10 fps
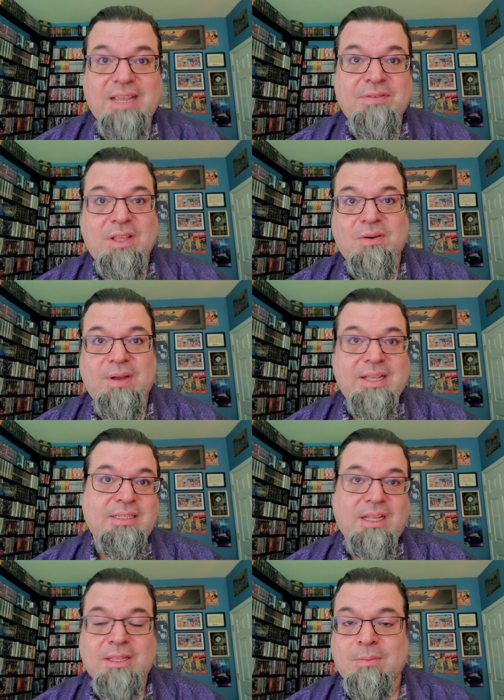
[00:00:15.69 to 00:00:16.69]
even though
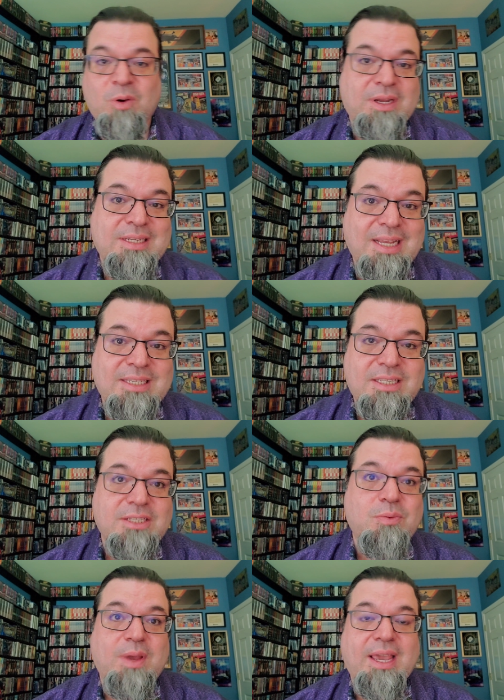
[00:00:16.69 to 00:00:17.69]
it's a little more condensed
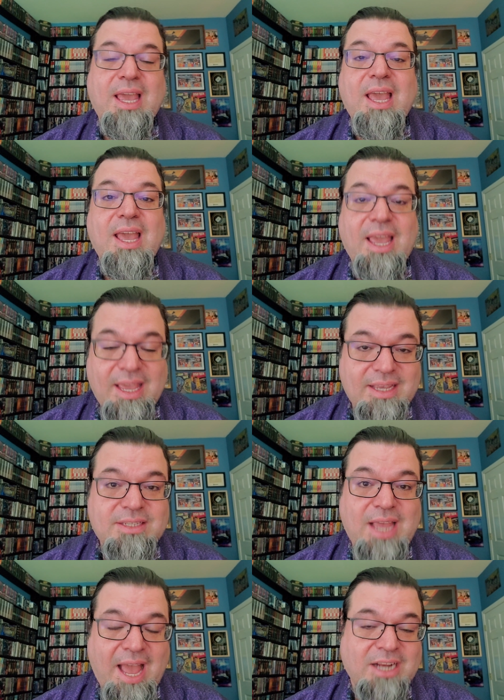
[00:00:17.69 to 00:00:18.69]
this week,
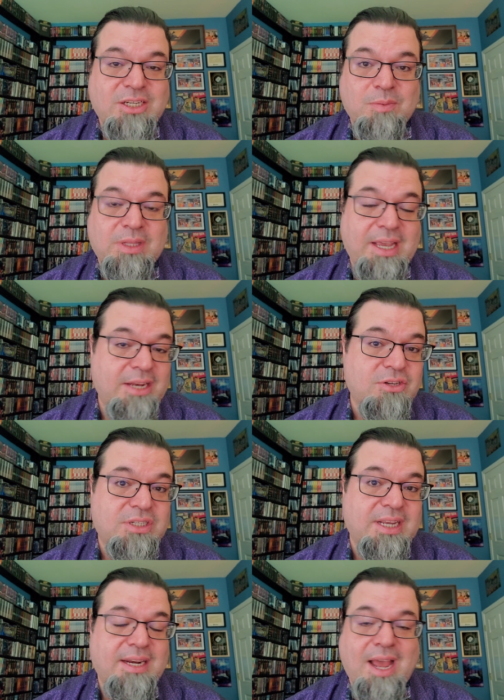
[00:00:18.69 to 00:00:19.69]
is actually really interesting.